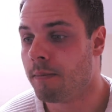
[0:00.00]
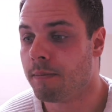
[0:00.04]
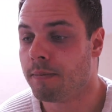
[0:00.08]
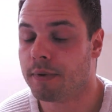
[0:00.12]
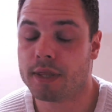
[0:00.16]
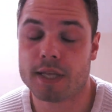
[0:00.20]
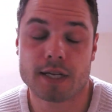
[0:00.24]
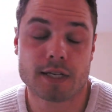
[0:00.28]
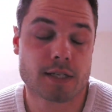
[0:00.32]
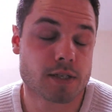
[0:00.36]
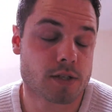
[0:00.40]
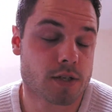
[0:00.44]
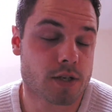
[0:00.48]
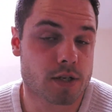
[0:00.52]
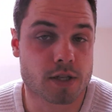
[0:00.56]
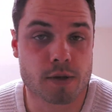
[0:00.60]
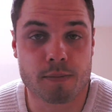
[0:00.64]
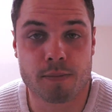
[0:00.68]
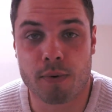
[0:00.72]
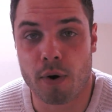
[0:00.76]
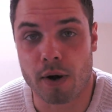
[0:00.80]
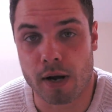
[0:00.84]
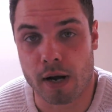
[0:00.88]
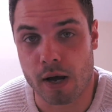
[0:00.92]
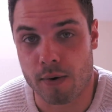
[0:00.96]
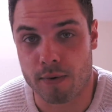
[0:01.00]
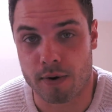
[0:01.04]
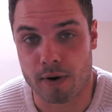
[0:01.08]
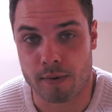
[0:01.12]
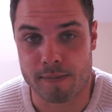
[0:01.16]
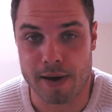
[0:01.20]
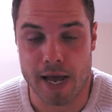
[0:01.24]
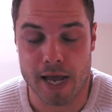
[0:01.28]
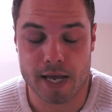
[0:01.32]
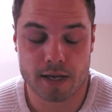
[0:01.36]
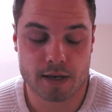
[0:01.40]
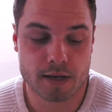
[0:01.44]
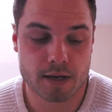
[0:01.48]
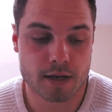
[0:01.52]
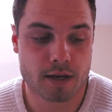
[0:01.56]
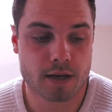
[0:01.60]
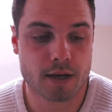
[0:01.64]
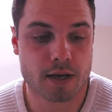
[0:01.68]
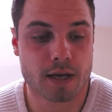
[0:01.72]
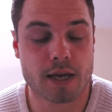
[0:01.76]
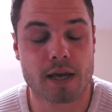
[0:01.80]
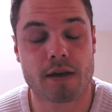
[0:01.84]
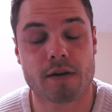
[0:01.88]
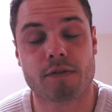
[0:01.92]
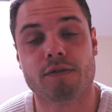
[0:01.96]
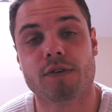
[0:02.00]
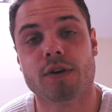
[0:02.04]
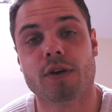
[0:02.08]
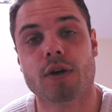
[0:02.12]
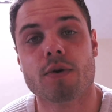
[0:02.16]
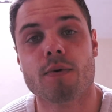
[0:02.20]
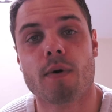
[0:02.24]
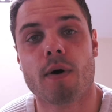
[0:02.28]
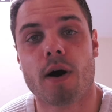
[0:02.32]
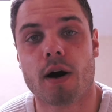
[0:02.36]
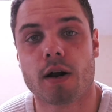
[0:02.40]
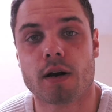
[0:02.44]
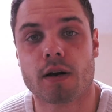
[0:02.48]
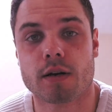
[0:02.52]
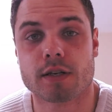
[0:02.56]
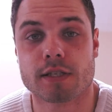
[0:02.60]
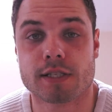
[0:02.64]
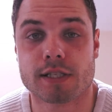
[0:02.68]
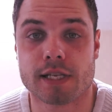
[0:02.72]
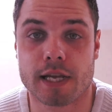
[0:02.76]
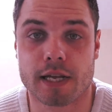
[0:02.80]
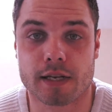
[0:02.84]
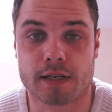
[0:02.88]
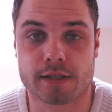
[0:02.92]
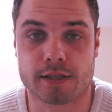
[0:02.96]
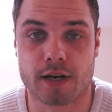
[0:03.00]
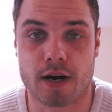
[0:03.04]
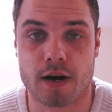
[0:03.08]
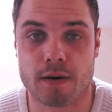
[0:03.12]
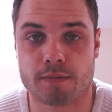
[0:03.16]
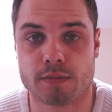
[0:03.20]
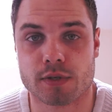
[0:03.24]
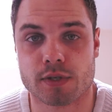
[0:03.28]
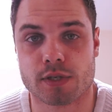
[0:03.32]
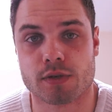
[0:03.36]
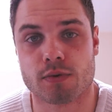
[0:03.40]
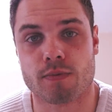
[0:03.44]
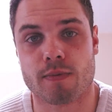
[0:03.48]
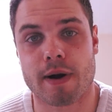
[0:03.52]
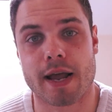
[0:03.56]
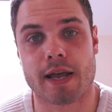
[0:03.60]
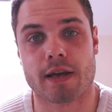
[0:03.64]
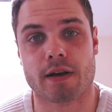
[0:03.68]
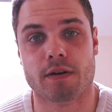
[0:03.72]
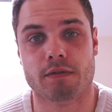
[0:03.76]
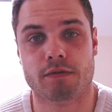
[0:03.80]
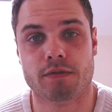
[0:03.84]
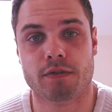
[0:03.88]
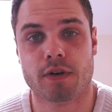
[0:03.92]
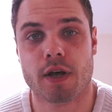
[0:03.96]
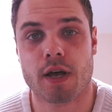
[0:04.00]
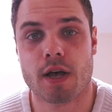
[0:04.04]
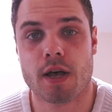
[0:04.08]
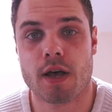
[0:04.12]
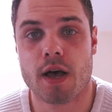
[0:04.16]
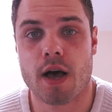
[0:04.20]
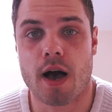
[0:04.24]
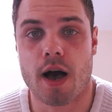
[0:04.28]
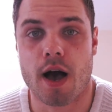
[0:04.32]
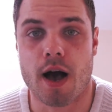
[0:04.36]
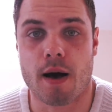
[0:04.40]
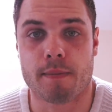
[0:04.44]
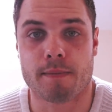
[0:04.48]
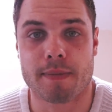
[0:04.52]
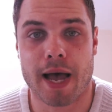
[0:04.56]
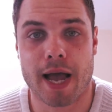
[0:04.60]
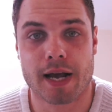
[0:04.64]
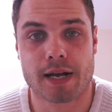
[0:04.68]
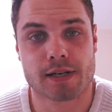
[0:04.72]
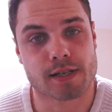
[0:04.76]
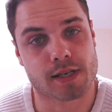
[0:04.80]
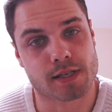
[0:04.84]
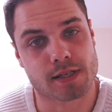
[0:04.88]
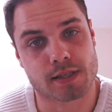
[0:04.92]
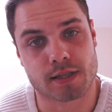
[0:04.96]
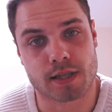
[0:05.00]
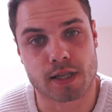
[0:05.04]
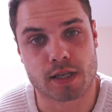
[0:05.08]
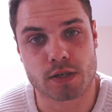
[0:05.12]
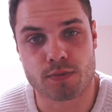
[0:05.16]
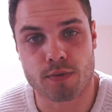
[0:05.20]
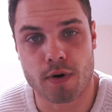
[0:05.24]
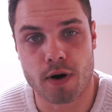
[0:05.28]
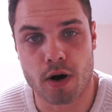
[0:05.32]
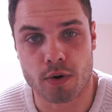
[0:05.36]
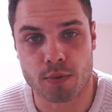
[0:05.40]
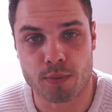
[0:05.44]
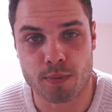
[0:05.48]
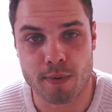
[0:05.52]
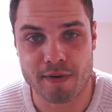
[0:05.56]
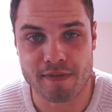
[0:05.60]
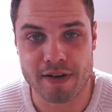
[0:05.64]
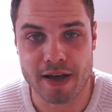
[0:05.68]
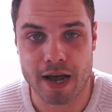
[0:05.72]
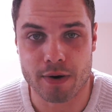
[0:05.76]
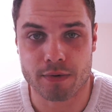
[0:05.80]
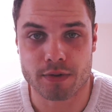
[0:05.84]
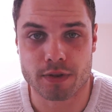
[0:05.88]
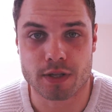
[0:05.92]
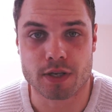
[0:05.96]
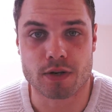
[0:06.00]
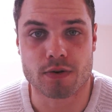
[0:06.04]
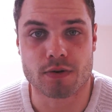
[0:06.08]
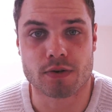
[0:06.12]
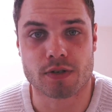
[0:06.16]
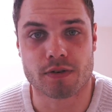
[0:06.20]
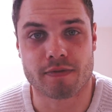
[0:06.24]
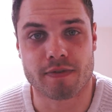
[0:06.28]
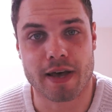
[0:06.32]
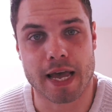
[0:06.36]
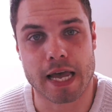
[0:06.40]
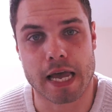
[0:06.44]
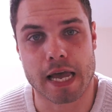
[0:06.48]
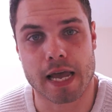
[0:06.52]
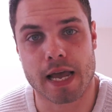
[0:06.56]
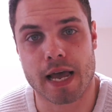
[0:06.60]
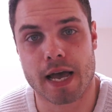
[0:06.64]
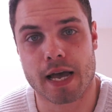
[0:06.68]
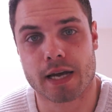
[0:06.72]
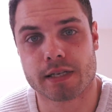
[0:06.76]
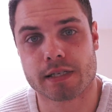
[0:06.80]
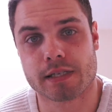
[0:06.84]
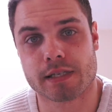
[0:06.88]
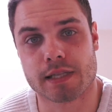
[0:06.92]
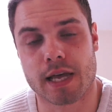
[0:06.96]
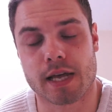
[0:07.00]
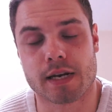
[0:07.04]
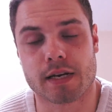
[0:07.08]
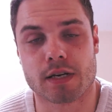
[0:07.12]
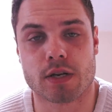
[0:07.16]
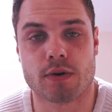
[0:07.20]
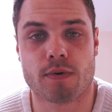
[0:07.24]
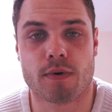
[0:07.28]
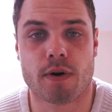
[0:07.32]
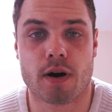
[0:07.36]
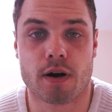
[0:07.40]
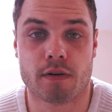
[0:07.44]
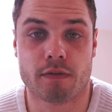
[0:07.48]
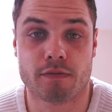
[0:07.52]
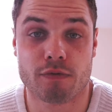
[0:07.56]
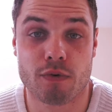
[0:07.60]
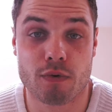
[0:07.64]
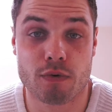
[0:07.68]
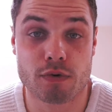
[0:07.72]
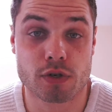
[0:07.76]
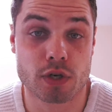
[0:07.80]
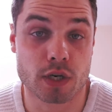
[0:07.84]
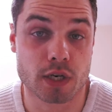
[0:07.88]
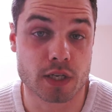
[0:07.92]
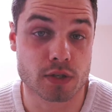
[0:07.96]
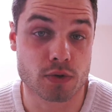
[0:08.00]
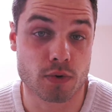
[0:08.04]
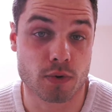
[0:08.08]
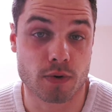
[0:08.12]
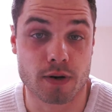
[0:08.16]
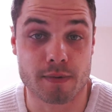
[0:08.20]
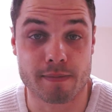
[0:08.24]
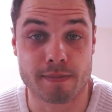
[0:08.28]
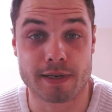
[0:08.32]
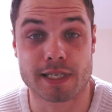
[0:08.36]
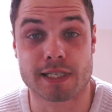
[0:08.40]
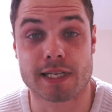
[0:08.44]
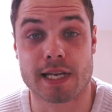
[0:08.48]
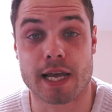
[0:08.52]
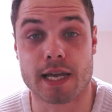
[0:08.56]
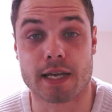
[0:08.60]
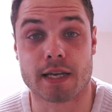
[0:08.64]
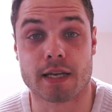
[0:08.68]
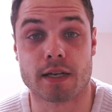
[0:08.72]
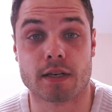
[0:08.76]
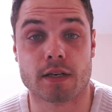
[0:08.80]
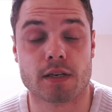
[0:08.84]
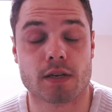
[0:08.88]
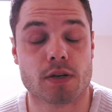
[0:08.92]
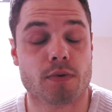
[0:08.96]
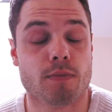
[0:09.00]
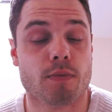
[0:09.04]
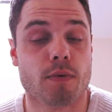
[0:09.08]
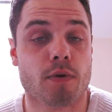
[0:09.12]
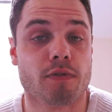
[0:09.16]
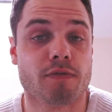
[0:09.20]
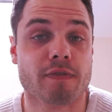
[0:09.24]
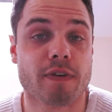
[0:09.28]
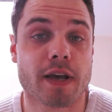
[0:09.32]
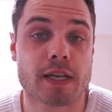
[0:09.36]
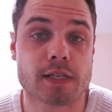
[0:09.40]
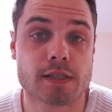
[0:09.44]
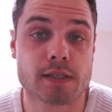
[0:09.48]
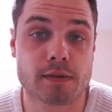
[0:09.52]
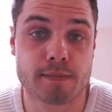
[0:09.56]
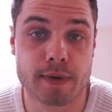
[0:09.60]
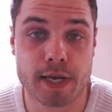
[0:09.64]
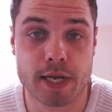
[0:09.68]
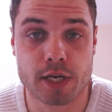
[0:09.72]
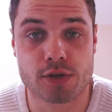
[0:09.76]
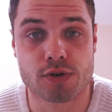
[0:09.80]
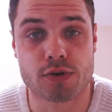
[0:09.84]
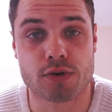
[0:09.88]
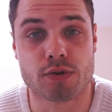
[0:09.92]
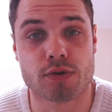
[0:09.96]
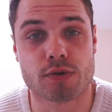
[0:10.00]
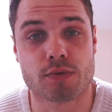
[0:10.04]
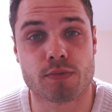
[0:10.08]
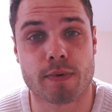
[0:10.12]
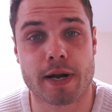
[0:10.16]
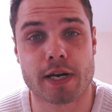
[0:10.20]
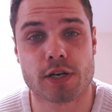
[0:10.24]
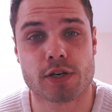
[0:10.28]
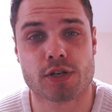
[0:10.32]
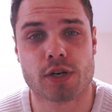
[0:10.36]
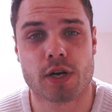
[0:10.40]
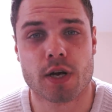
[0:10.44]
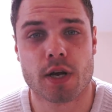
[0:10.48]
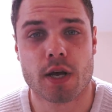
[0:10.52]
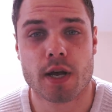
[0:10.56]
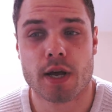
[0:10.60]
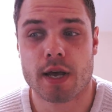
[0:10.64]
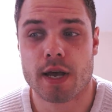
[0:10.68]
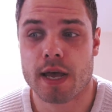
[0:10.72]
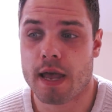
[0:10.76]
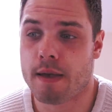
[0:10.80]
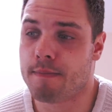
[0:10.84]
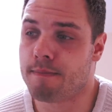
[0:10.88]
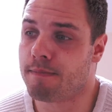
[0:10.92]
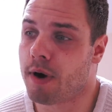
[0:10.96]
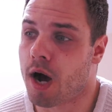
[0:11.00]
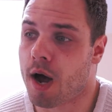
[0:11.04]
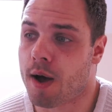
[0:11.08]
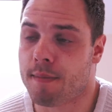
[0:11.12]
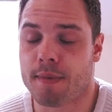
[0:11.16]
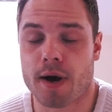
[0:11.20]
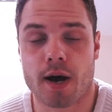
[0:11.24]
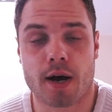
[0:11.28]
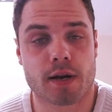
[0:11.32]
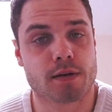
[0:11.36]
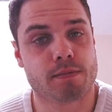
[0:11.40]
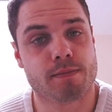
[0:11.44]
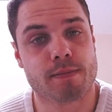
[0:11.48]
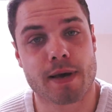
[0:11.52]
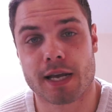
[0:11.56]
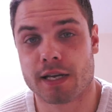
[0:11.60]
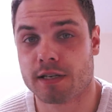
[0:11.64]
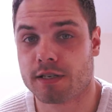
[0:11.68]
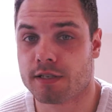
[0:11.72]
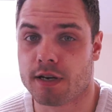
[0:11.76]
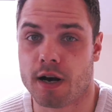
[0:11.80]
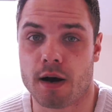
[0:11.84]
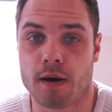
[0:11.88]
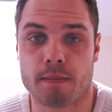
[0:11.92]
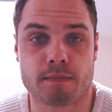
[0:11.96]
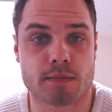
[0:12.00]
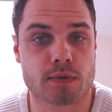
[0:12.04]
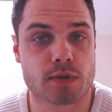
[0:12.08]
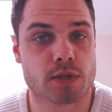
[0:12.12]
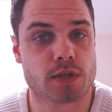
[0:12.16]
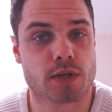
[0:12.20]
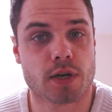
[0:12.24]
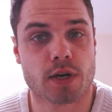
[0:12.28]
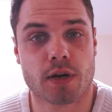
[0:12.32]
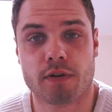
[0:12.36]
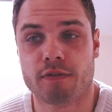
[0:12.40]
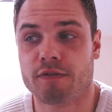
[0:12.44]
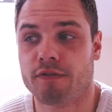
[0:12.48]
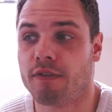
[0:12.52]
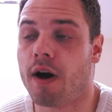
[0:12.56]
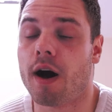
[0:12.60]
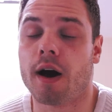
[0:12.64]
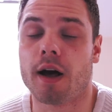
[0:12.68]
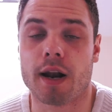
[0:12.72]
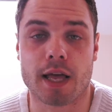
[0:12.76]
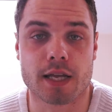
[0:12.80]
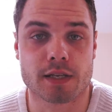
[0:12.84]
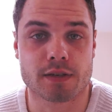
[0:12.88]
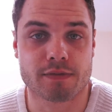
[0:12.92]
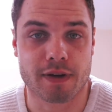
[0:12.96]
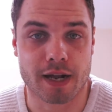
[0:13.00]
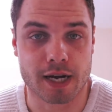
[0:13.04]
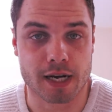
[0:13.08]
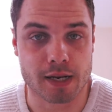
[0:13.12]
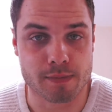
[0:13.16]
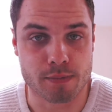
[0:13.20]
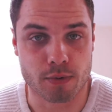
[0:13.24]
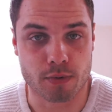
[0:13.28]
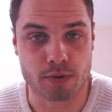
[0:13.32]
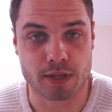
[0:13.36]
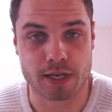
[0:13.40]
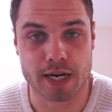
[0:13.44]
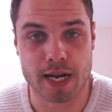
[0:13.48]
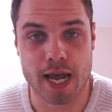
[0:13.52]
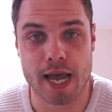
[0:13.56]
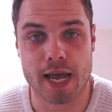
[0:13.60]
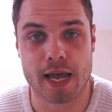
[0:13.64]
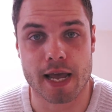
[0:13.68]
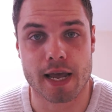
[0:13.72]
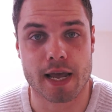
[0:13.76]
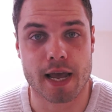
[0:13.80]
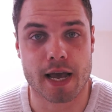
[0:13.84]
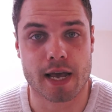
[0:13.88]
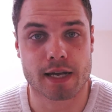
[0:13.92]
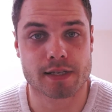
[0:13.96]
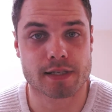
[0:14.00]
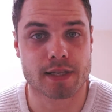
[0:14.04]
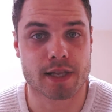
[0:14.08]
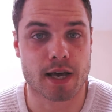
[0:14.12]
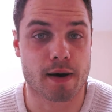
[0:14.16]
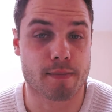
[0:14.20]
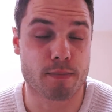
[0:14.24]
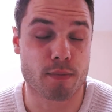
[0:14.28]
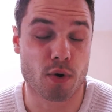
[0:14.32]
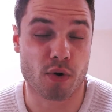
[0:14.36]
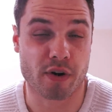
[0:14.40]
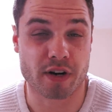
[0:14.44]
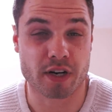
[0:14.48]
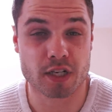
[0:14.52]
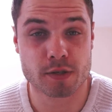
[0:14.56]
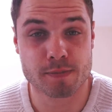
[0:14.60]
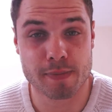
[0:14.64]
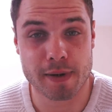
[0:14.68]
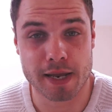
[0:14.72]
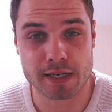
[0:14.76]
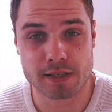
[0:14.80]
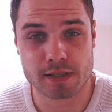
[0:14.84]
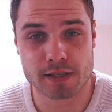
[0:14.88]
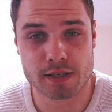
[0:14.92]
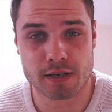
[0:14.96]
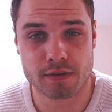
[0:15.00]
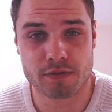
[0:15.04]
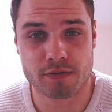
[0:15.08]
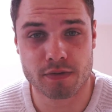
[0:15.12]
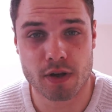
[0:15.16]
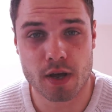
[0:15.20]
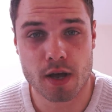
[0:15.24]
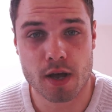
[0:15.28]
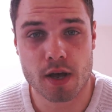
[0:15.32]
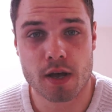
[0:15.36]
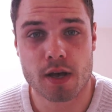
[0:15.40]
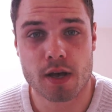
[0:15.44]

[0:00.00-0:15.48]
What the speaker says: But this is just the point I want to make. If you are seeing SARMs as a way of accessing this world without the use of AAS, then you are unfortunately sorely mistaken. You will face some issues which, in my mind, make SARMs far less valuable than AAS. They are more expensive.